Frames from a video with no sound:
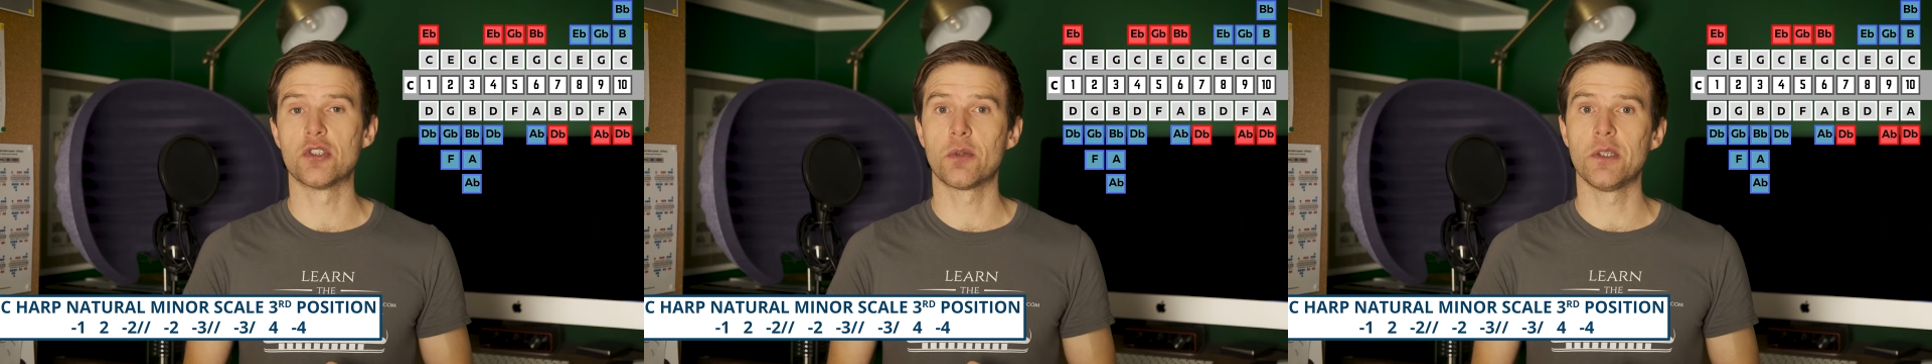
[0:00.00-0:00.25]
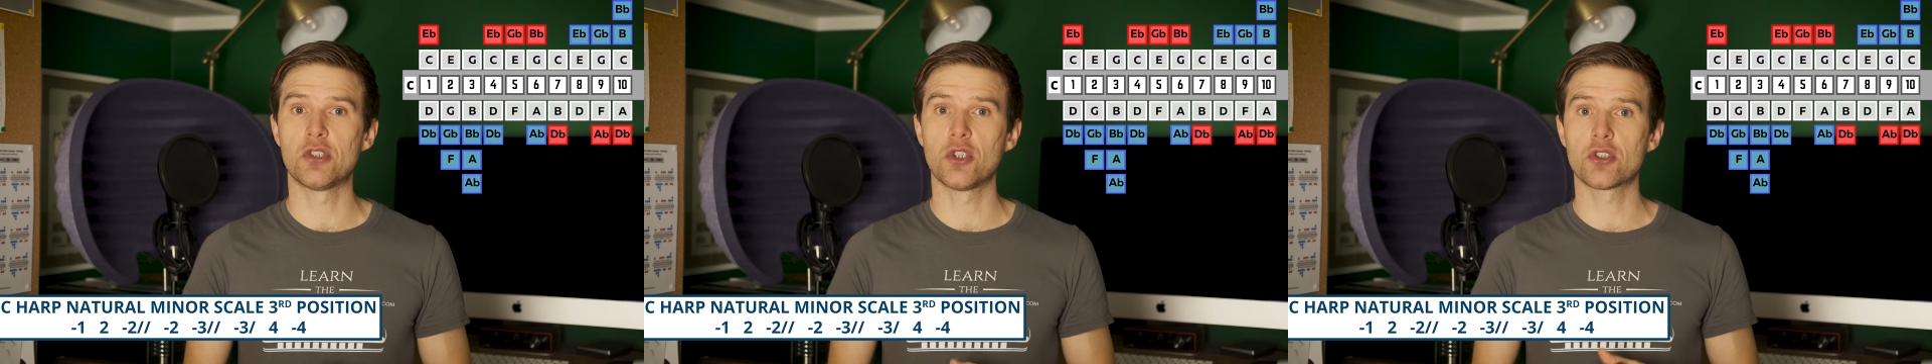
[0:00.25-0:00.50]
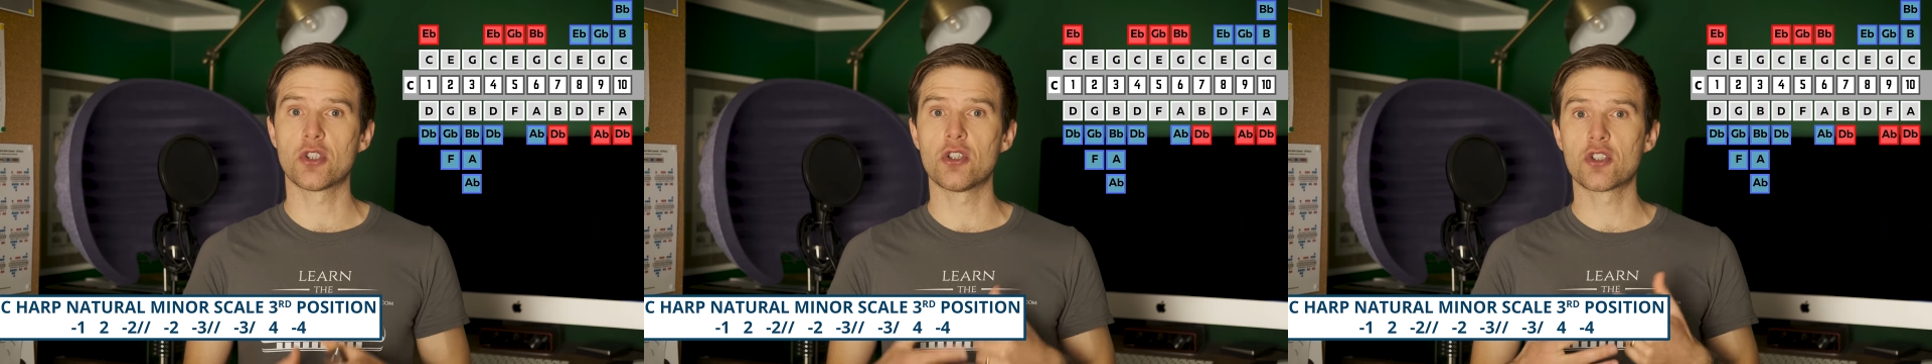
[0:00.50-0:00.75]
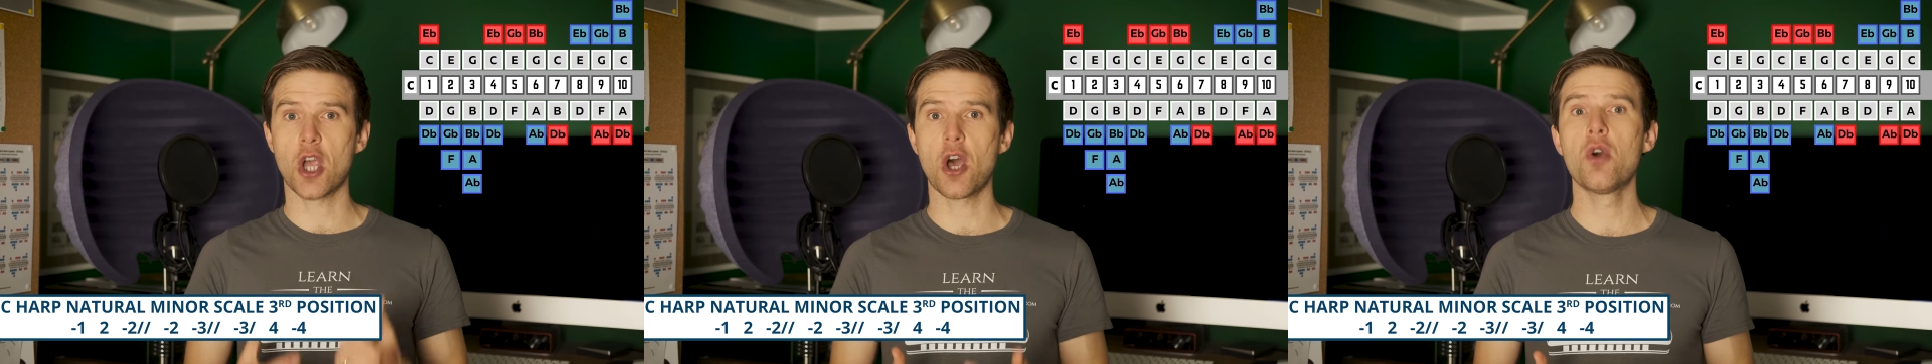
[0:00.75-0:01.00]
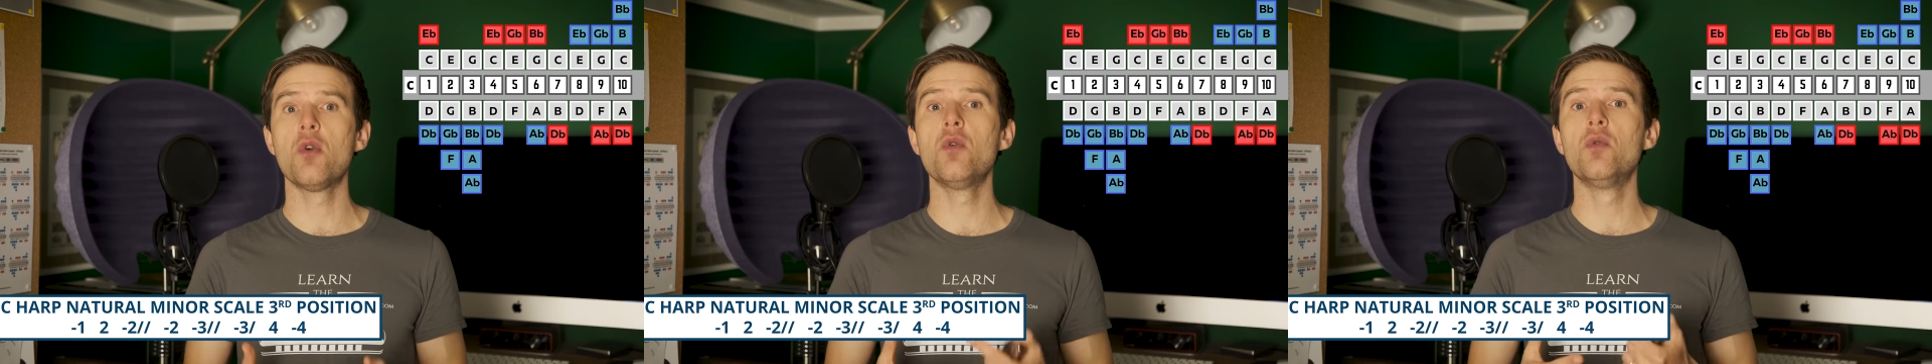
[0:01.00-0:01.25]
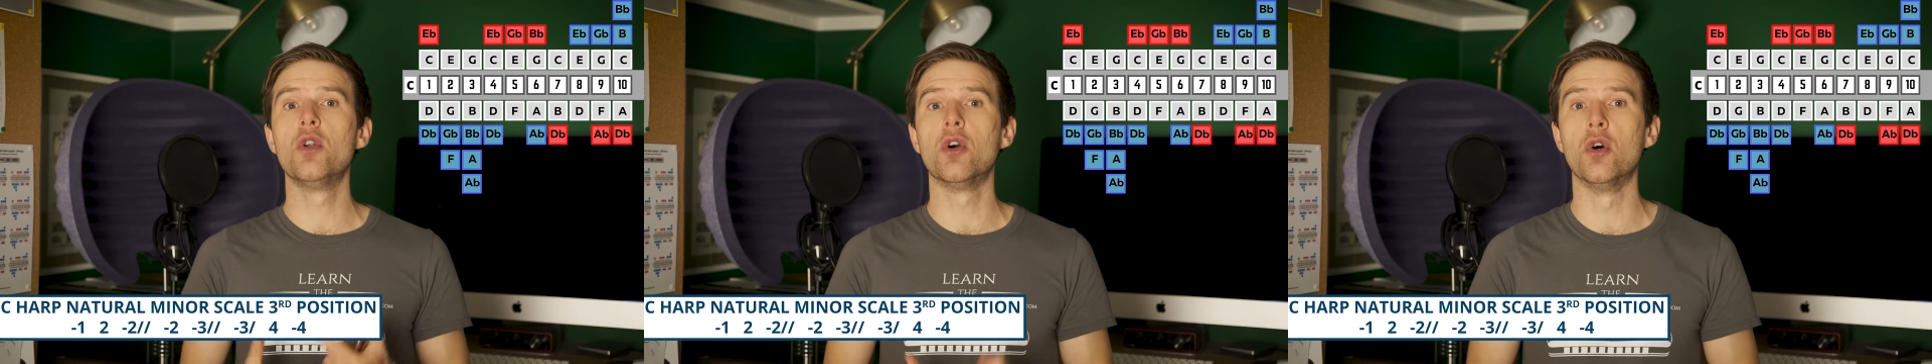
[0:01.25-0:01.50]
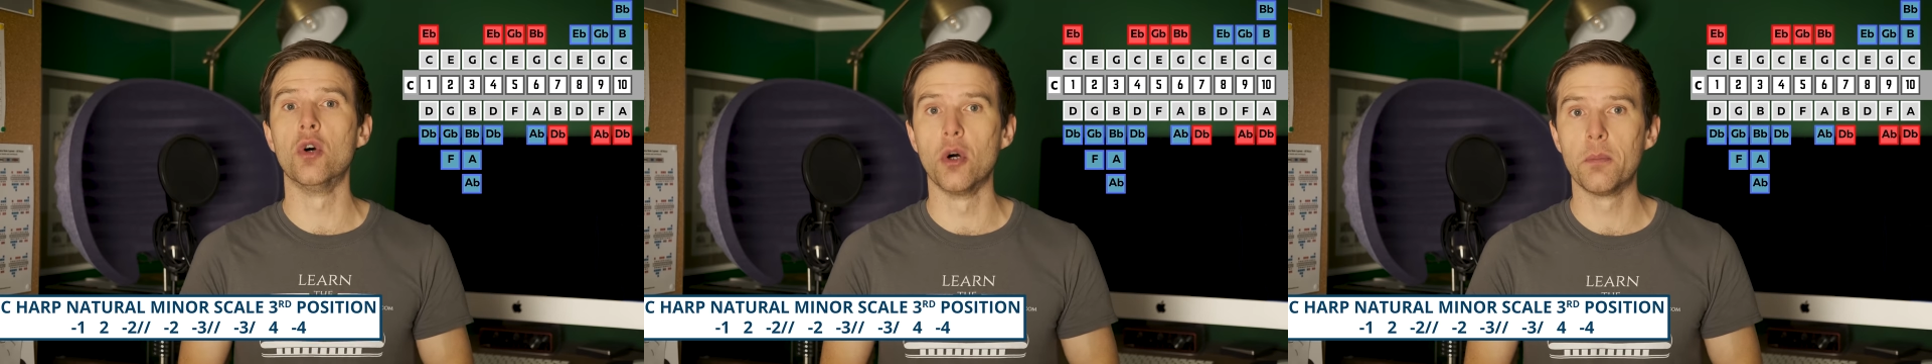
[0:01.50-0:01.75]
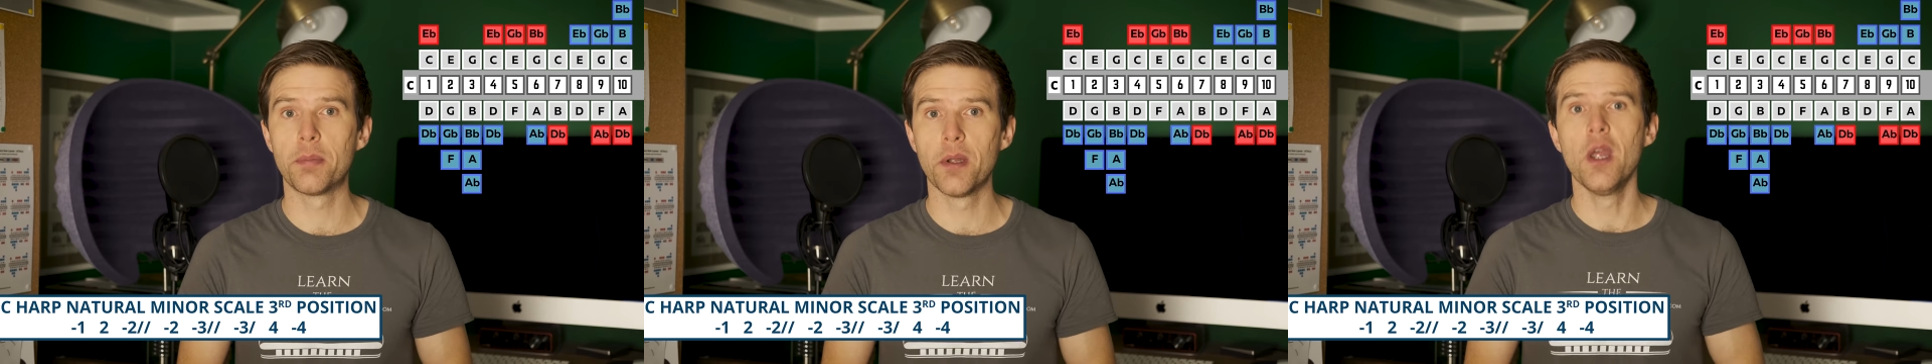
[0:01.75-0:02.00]
So it's just a tone
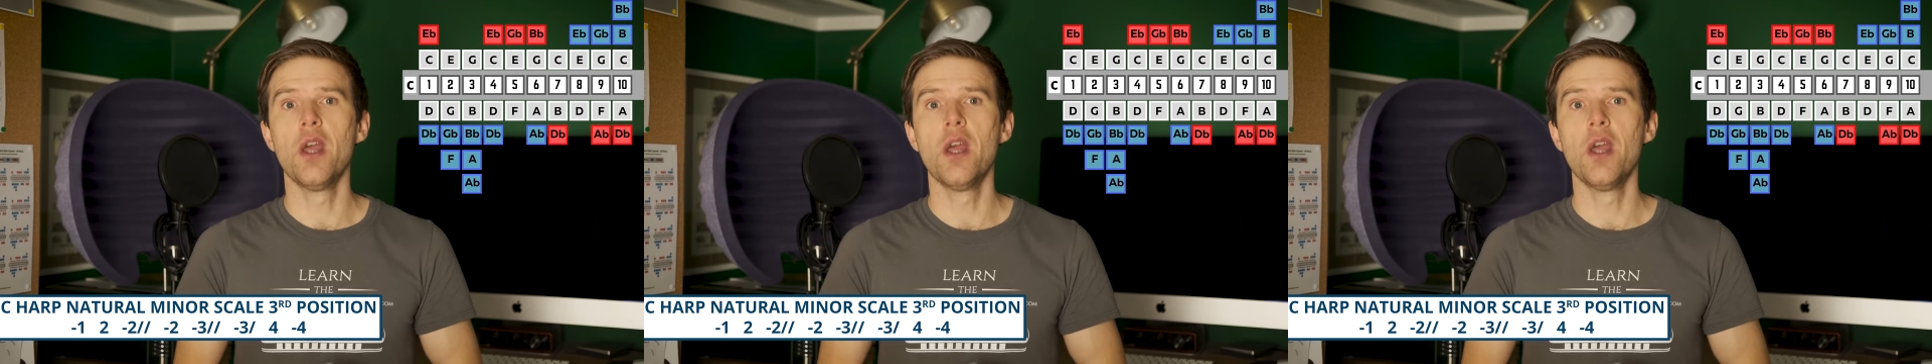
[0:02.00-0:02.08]
up